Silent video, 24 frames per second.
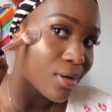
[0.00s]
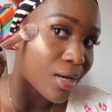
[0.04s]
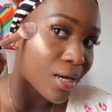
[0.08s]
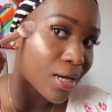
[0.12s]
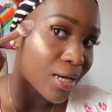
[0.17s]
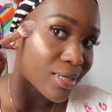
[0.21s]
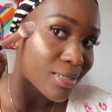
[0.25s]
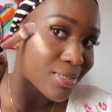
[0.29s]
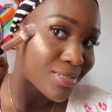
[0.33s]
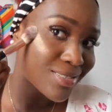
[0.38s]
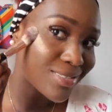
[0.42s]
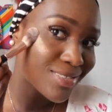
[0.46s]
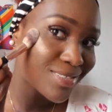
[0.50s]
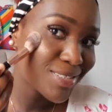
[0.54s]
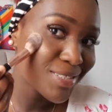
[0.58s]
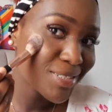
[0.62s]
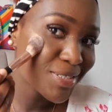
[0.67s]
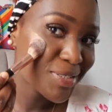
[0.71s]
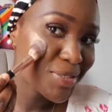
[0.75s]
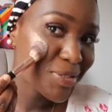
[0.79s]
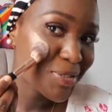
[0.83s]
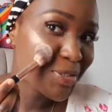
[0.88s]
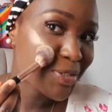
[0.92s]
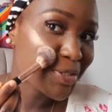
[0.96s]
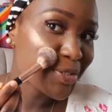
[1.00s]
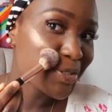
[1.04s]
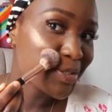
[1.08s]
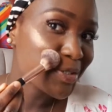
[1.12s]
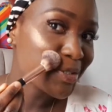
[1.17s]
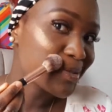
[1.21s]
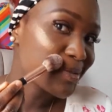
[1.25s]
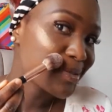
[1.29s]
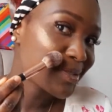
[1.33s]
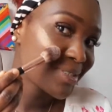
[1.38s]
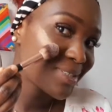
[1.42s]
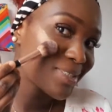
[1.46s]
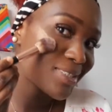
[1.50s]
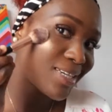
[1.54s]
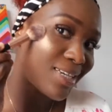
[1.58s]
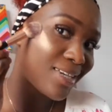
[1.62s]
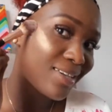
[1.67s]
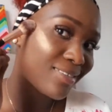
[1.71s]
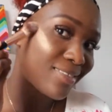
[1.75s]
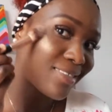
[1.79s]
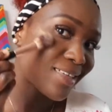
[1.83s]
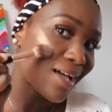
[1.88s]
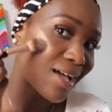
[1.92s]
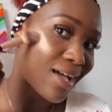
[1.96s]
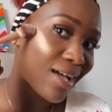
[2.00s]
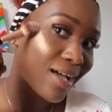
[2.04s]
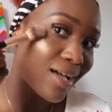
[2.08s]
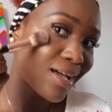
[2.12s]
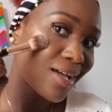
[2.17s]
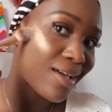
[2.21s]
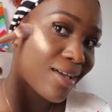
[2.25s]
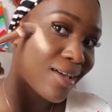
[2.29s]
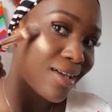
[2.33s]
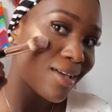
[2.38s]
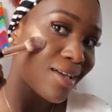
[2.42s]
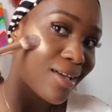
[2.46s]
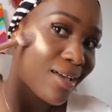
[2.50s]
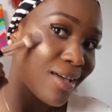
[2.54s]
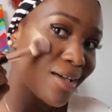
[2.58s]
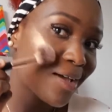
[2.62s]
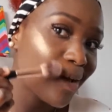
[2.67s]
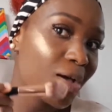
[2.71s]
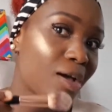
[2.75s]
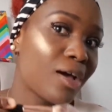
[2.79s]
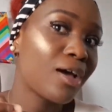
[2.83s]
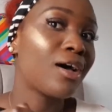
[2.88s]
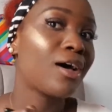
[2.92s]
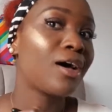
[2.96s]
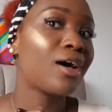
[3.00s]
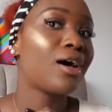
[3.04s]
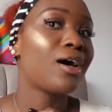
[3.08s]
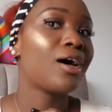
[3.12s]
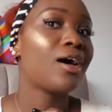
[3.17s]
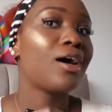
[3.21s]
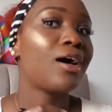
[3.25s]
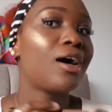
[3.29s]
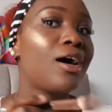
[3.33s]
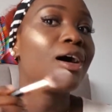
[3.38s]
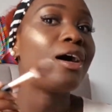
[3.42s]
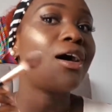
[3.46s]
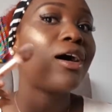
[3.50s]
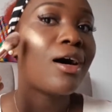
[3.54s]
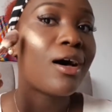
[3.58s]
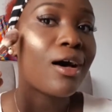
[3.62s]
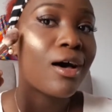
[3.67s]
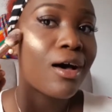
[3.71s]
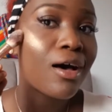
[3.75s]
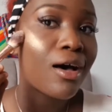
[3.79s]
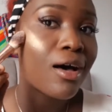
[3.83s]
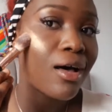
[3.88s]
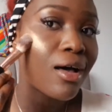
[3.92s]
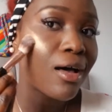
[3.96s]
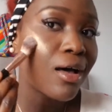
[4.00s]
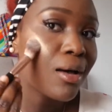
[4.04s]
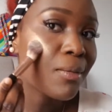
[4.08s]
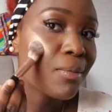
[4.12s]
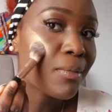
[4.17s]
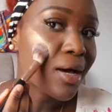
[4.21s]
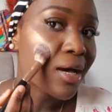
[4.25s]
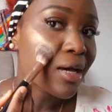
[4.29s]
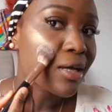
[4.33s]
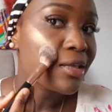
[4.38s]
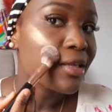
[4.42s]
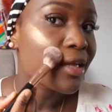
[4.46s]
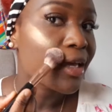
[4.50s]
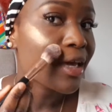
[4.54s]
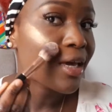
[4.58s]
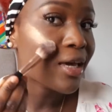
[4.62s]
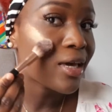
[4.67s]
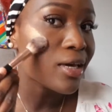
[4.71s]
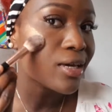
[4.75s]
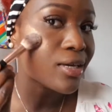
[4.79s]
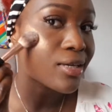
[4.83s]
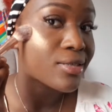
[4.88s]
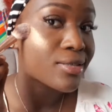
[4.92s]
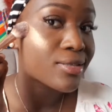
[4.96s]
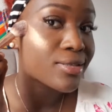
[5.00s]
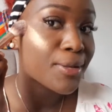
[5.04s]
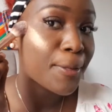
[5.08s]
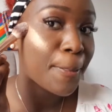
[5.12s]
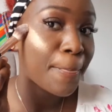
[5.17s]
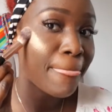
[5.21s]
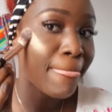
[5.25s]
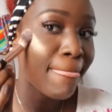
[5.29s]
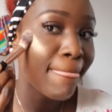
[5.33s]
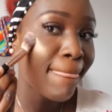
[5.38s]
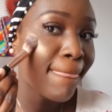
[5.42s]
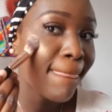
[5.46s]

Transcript: guys, do you see that? Oh my days.